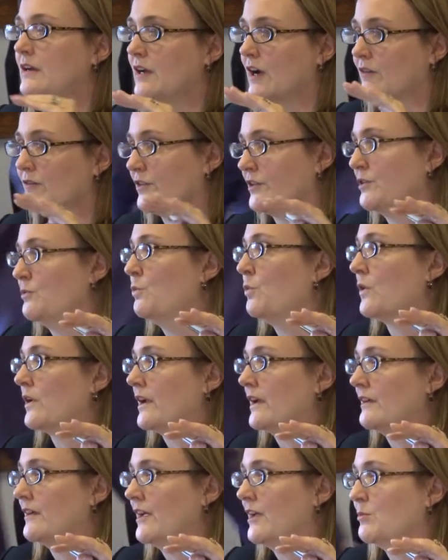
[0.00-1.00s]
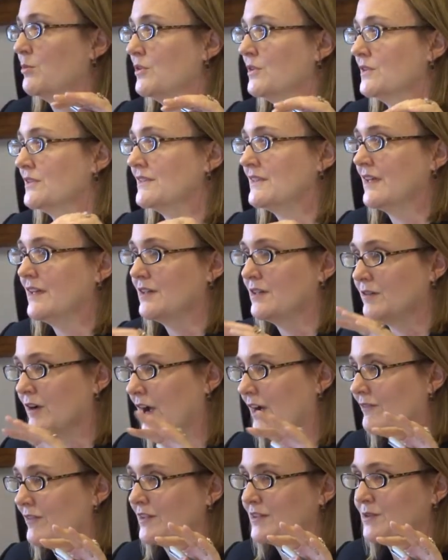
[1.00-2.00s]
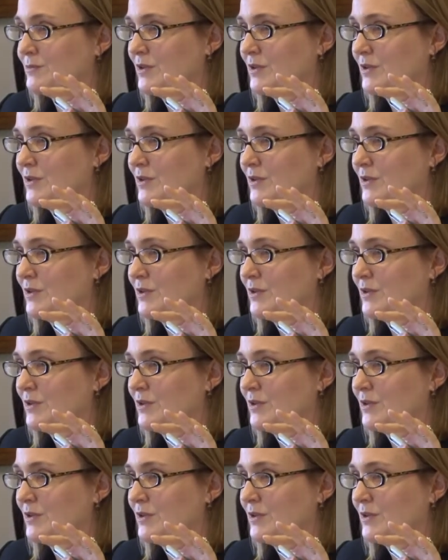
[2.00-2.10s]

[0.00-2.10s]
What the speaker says: covered in warning labels and graphic